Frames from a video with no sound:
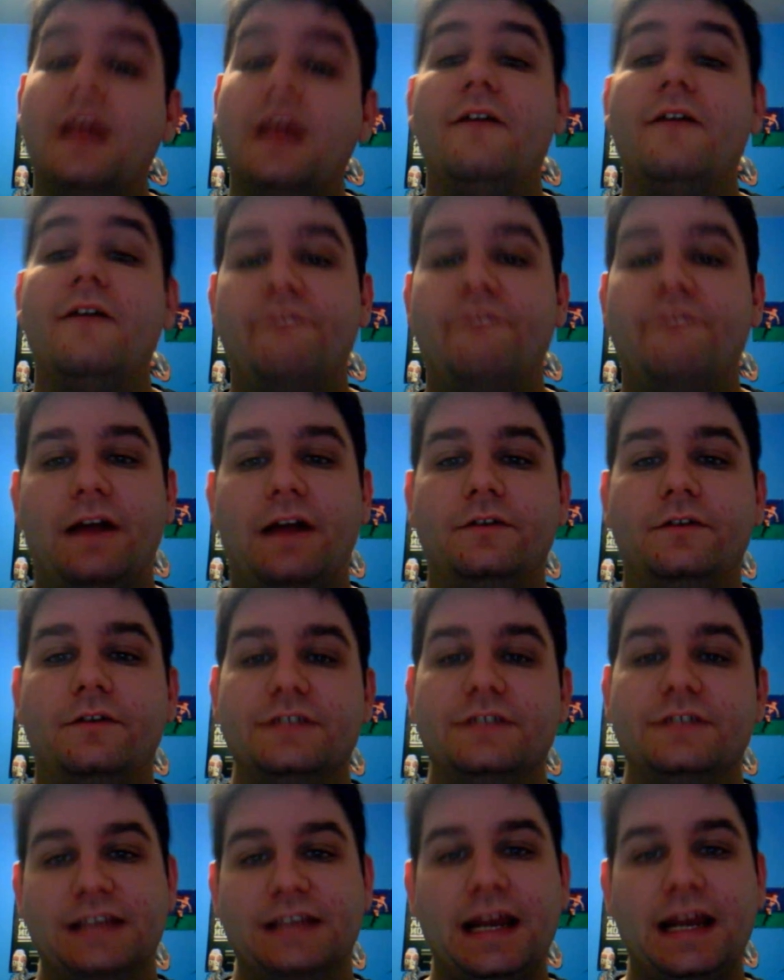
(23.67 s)
founder of Z
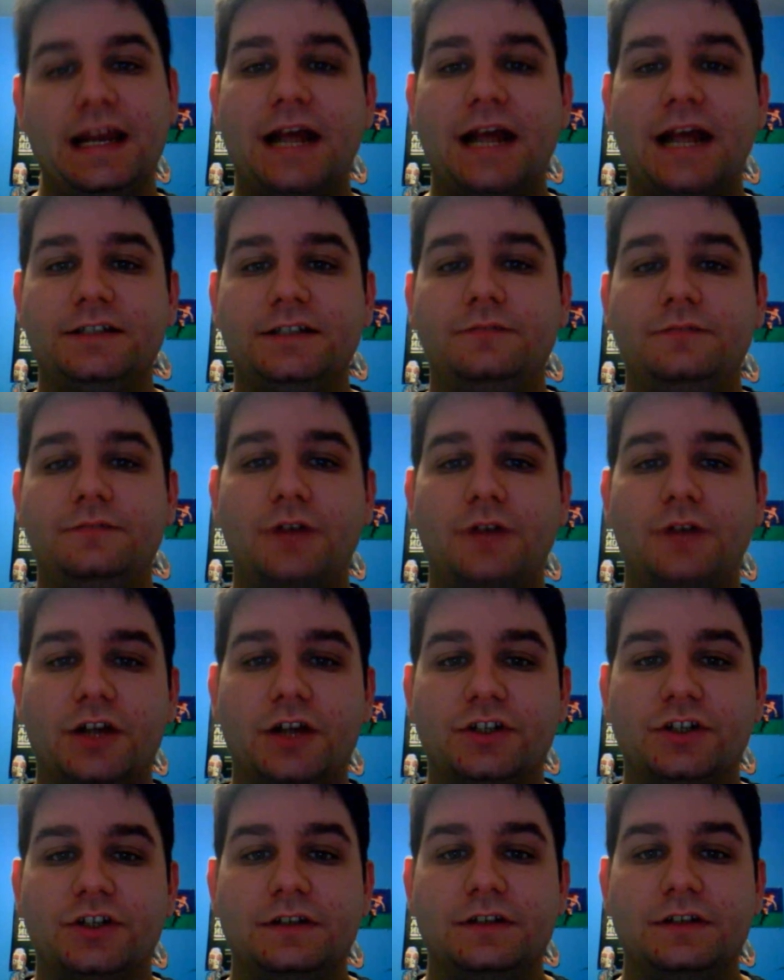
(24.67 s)
Axis
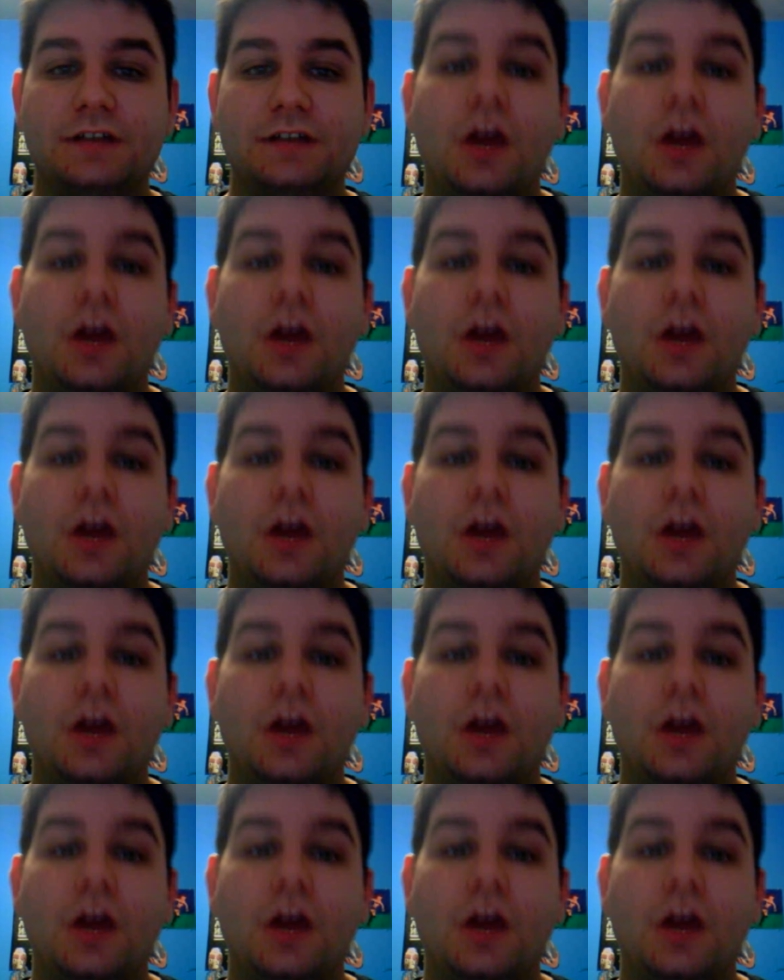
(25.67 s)
Productions,